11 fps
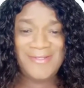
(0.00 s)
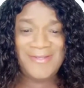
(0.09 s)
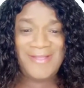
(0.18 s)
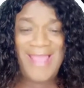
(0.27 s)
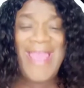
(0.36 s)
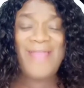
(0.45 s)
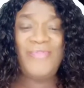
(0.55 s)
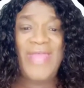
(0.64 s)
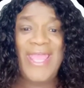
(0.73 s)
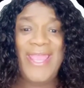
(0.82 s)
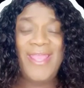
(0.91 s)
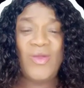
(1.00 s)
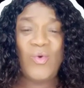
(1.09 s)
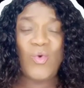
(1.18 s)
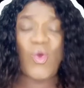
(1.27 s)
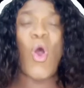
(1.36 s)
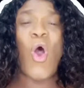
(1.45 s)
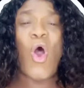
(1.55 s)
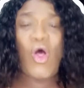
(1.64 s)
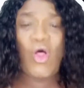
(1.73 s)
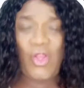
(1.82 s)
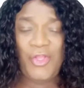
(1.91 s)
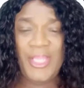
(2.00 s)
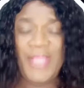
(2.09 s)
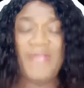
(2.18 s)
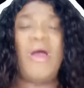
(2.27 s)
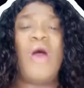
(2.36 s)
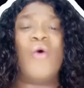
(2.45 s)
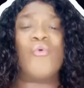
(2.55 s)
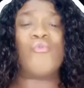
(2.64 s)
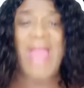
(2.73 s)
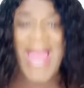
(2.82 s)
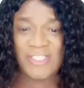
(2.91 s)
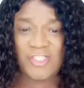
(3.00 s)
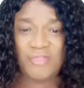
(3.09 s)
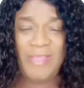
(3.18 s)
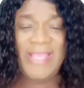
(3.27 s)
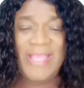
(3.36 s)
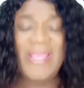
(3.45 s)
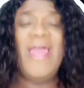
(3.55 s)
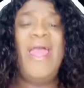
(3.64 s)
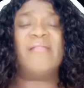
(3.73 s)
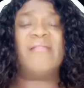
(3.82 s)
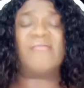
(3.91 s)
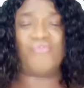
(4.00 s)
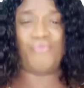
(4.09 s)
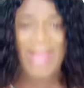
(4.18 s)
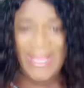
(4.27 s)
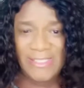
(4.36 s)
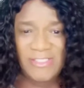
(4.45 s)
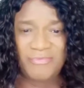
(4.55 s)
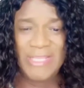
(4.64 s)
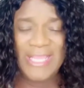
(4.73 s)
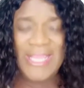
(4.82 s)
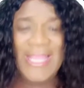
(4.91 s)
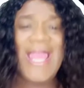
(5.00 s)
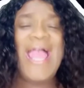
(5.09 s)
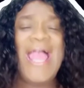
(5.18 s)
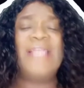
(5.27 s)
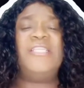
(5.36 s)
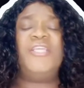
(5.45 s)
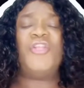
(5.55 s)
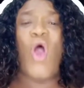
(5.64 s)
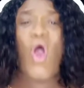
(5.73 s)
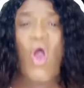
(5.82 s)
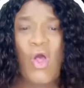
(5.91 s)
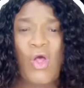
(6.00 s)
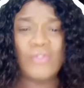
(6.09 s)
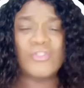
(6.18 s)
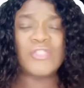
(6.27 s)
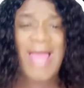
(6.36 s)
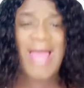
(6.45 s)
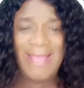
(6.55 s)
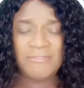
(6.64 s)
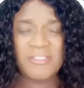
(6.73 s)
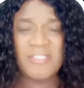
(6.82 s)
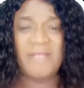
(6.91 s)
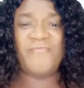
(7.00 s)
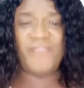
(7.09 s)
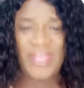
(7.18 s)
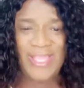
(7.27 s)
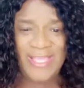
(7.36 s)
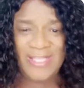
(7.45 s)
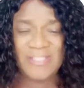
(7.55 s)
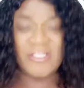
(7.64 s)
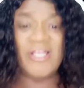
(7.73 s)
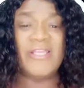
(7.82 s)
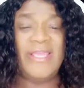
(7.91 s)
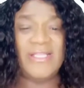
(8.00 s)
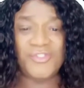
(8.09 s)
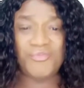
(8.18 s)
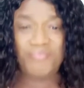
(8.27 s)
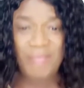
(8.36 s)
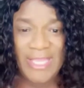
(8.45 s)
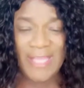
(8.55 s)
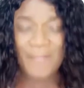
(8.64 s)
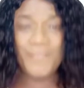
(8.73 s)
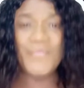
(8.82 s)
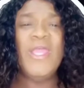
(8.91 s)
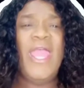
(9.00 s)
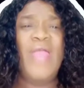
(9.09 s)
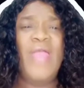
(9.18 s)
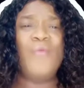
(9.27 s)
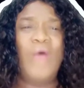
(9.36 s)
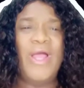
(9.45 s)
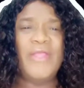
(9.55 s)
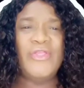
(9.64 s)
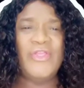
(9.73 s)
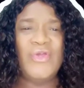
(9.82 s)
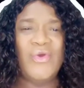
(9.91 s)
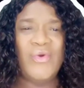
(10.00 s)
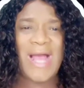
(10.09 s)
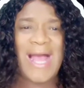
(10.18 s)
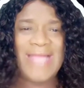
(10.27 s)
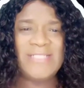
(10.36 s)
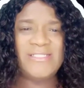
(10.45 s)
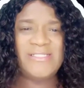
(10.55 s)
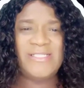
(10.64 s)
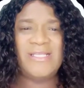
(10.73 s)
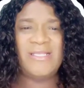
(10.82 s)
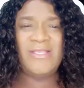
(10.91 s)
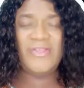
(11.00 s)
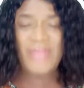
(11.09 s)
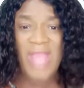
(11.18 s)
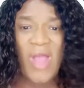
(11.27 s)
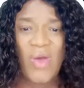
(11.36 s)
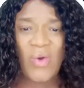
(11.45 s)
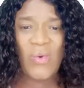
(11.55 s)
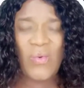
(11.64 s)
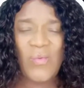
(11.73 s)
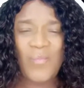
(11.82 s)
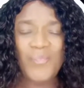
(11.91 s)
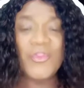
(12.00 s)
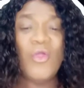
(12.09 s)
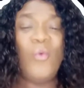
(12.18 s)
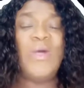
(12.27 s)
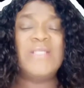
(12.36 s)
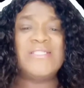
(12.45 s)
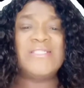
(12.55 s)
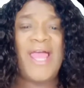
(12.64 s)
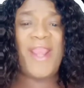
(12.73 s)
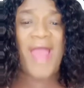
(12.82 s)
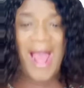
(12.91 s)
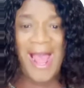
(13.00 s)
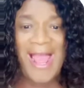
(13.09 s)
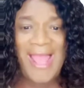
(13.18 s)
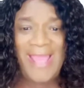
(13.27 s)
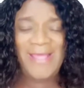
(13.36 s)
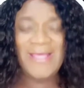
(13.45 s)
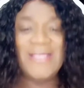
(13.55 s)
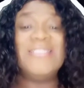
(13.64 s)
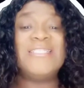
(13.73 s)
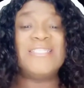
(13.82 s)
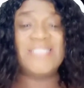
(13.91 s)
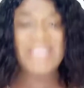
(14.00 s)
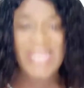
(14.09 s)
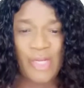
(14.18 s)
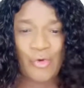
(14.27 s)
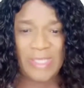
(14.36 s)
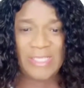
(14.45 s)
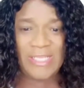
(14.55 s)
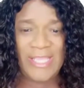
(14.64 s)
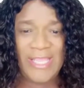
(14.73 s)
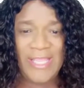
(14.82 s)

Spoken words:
and they called and harassed me and threatened me and did all types of things against me. And what you guys didn't know was that I secretly